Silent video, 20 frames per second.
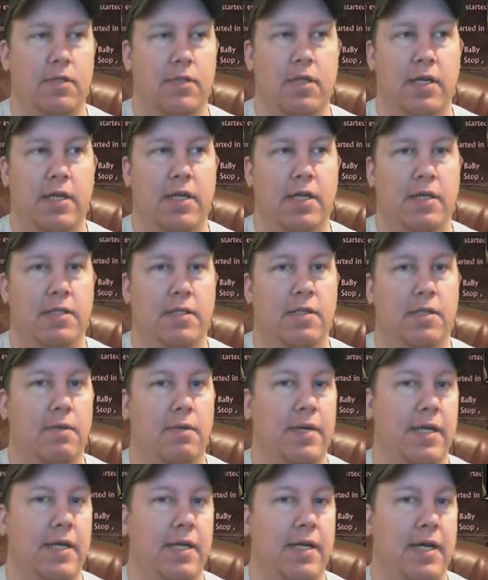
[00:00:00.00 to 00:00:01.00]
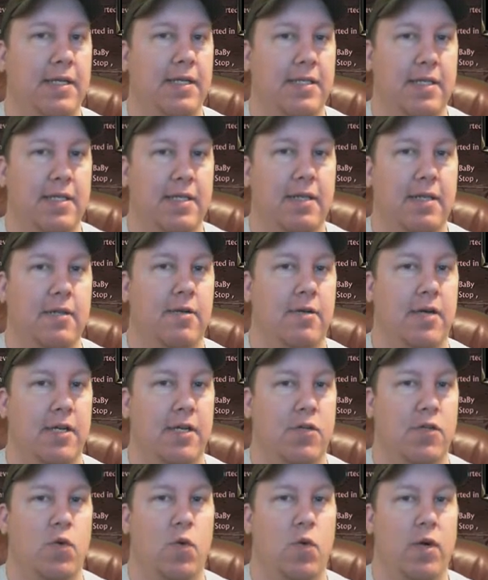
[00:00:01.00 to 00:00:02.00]
click on somebody and I see they're
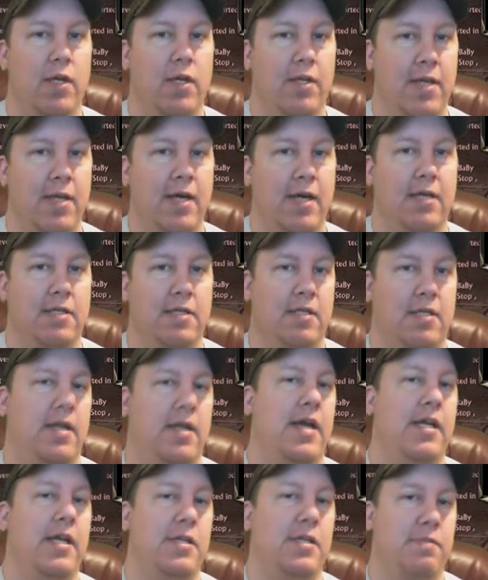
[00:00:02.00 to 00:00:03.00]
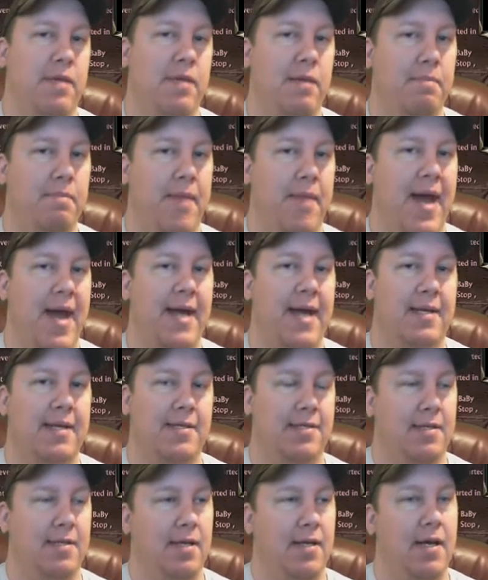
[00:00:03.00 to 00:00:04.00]
at 20,000 HP max,